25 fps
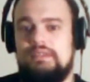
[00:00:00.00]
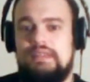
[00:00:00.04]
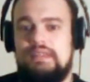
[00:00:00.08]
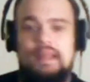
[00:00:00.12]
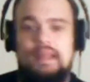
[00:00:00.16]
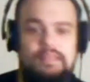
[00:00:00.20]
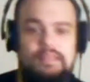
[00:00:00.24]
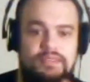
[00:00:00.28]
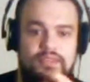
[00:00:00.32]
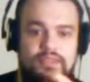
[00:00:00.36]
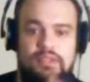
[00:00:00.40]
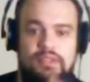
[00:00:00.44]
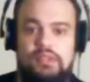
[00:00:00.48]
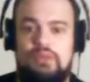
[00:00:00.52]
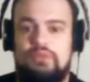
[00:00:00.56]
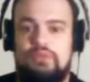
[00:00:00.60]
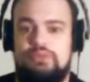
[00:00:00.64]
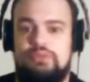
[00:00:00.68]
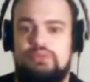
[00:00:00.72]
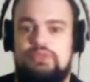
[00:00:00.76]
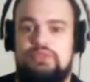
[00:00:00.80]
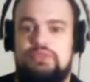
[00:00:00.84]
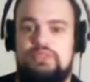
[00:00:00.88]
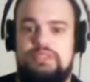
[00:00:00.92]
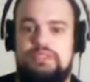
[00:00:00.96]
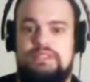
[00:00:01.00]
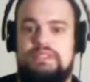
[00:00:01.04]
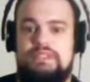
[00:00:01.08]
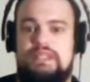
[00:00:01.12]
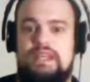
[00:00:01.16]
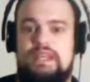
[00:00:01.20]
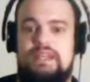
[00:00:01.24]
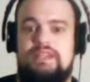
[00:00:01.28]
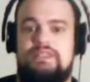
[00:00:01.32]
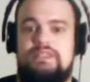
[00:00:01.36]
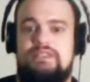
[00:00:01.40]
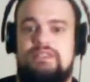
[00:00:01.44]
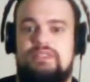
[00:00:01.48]
that close to the
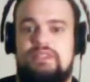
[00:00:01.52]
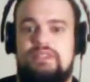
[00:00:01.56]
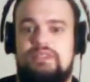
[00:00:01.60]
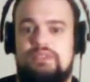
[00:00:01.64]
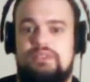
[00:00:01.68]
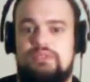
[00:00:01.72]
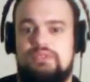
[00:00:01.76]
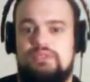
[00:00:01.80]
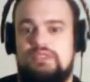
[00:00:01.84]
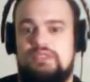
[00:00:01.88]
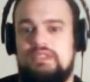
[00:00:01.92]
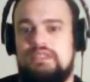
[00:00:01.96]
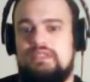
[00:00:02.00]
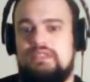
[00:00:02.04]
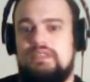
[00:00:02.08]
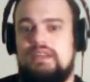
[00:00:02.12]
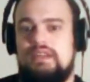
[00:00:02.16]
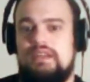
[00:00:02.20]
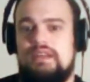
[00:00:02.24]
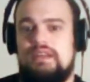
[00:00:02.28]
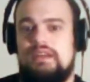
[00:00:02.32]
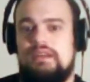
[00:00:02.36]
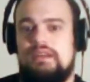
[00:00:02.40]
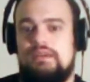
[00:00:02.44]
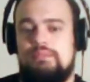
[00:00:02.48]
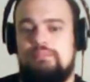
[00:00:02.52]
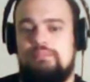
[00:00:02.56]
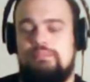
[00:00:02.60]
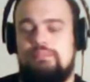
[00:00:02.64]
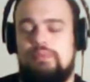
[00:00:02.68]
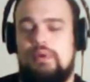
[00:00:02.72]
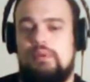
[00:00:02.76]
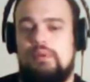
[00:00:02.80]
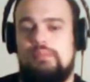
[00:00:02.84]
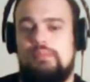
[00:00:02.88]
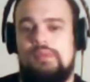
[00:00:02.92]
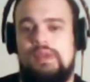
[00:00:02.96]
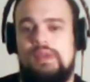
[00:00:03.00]
stage. And you see that I
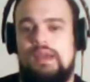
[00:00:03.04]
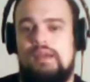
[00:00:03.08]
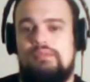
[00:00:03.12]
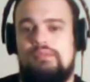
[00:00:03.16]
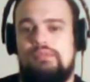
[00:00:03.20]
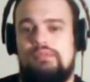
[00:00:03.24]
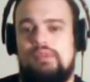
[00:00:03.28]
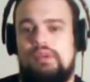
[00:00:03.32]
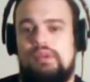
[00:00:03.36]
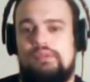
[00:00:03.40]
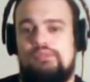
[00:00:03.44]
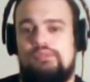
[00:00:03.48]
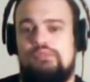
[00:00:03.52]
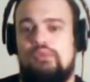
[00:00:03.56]
probably have like